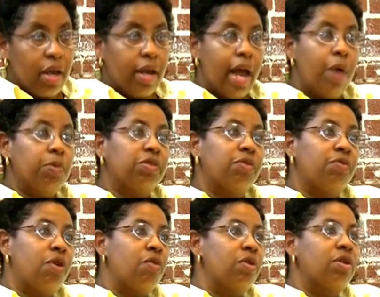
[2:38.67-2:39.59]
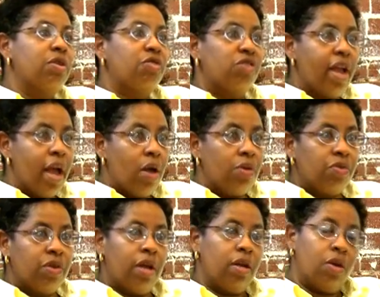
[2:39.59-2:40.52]
And that was a very good
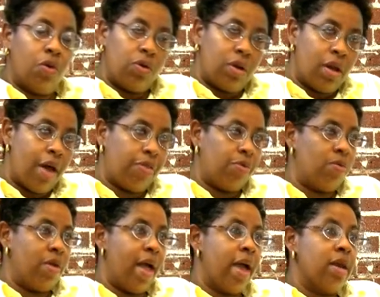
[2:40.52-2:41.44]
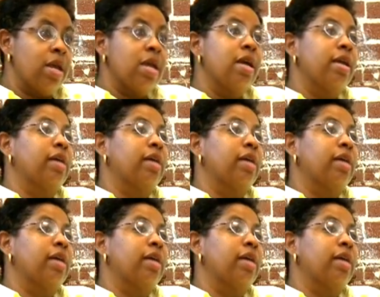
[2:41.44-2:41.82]
challenge, and I learned a lot through that.